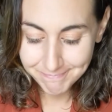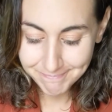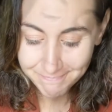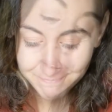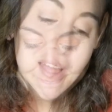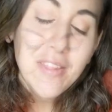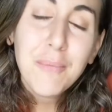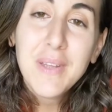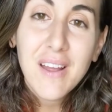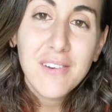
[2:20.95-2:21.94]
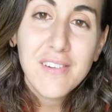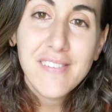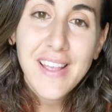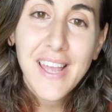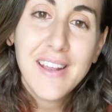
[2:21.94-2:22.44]
So now that we
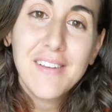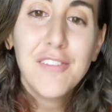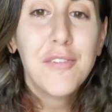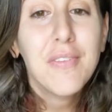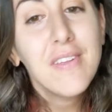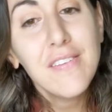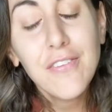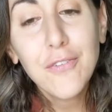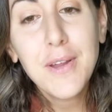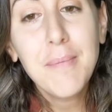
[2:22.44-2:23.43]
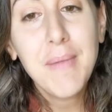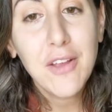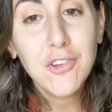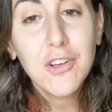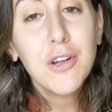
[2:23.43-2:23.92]
understand these three
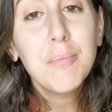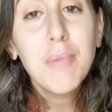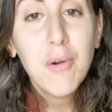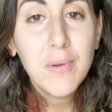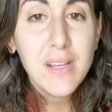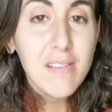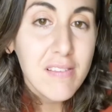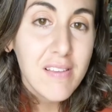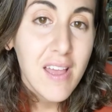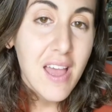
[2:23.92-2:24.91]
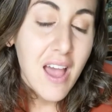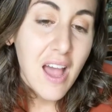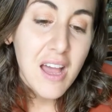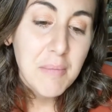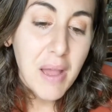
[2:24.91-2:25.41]
major components,
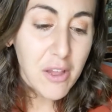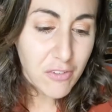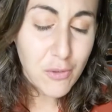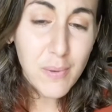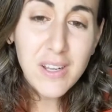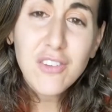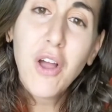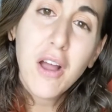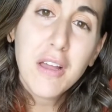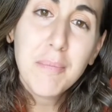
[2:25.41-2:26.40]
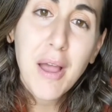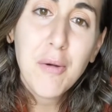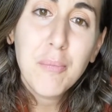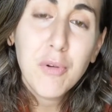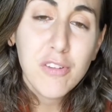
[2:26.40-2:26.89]
I also want to talk
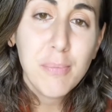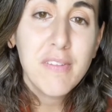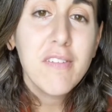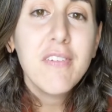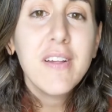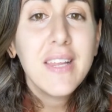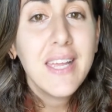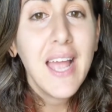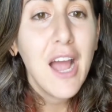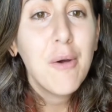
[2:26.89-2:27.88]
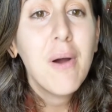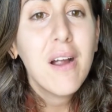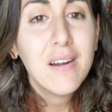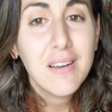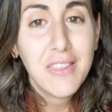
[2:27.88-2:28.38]
about more specifically how
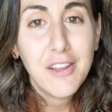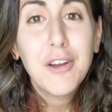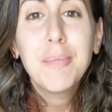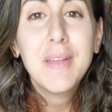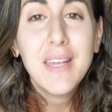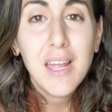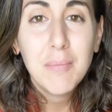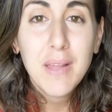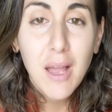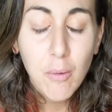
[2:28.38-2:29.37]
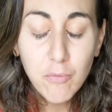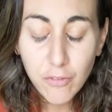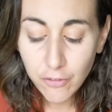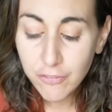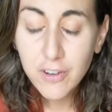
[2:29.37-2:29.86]
art therapy can be
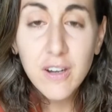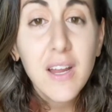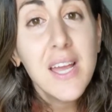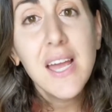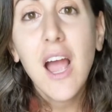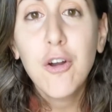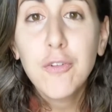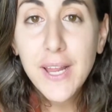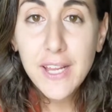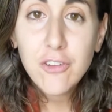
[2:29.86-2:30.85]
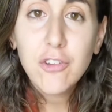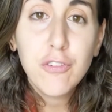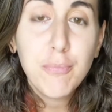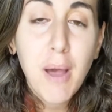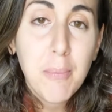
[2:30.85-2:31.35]
helpful for a range
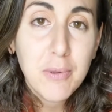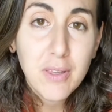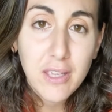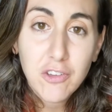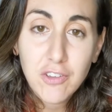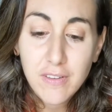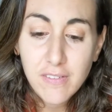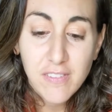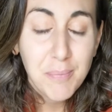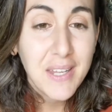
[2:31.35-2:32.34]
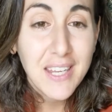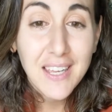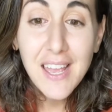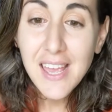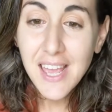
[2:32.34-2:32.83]
of populations,
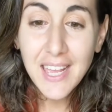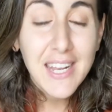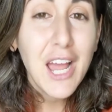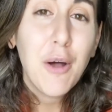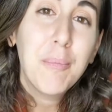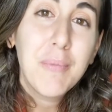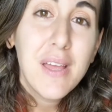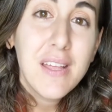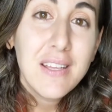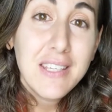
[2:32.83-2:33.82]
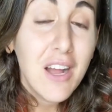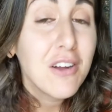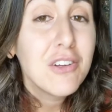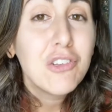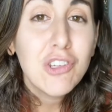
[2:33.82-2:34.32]
meaning it can help
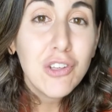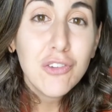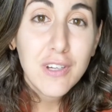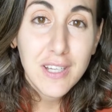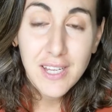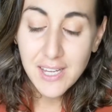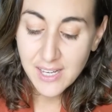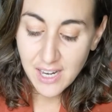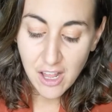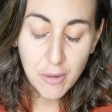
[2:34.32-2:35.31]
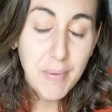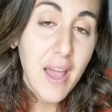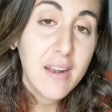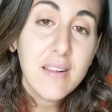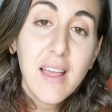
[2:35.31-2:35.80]
young children, it can help
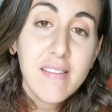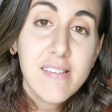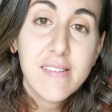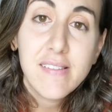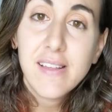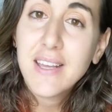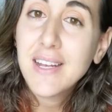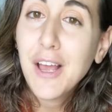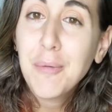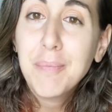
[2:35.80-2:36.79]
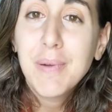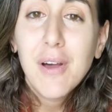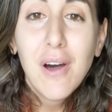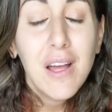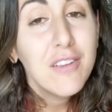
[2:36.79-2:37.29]
adolescents, it can help
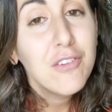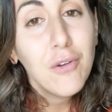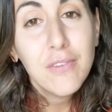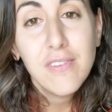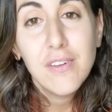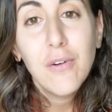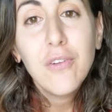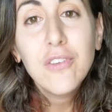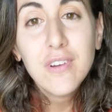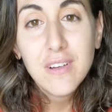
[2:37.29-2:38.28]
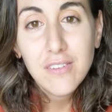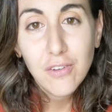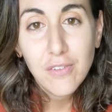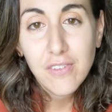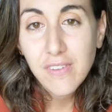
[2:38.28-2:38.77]
adults and older
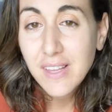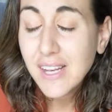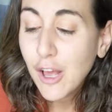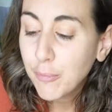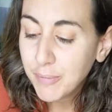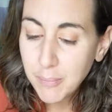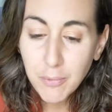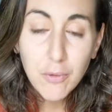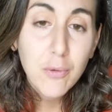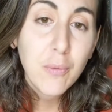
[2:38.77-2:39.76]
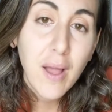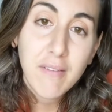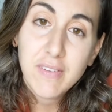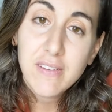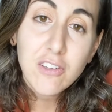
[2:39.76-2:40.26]
adults, it can help people who
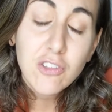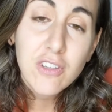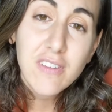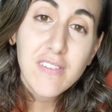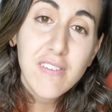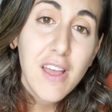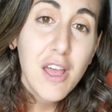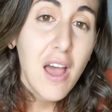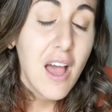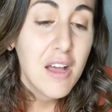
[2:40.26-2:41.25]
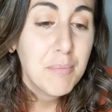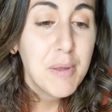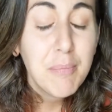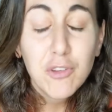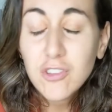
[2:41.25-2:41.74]
have addictions,
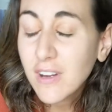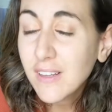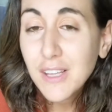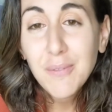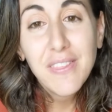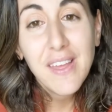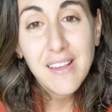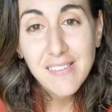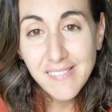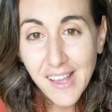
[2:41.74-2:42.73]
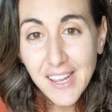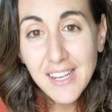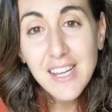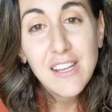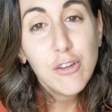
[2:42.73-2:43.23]
people struggling with
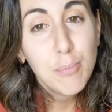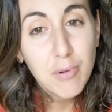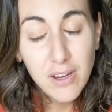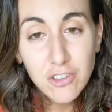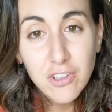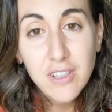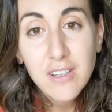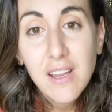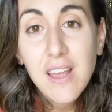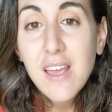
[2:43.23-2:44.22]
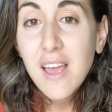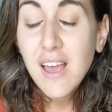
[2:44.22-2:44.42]
anxiety, depression,